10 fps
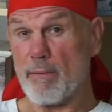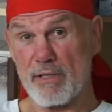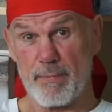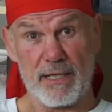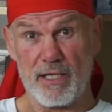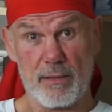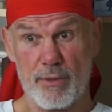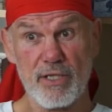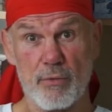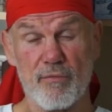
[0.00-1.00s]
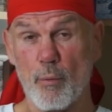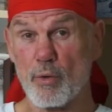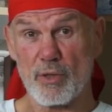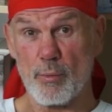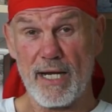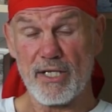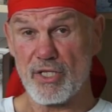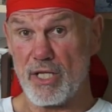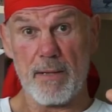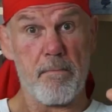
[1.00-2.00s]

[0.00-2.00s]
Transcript: respect to the Brits who fought courageously,